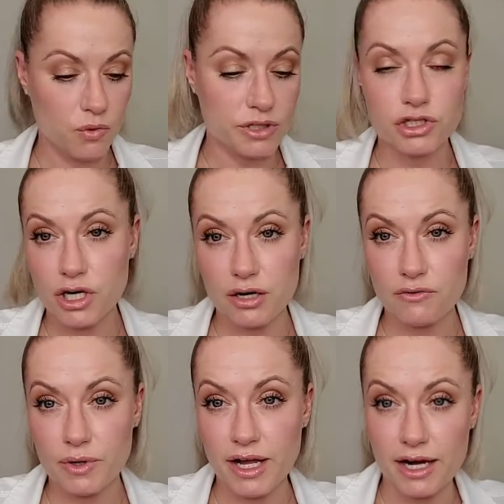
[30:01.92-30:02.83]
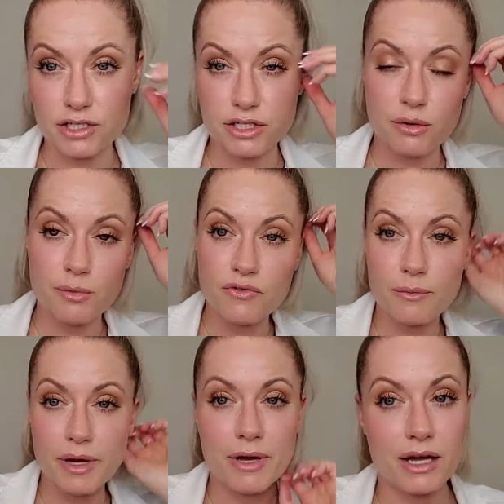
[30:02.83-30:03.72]
going to try and avoid actually
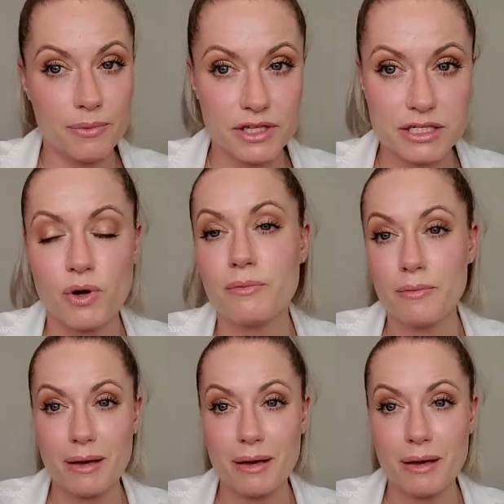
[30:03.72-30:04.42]
removing my makeup at this point,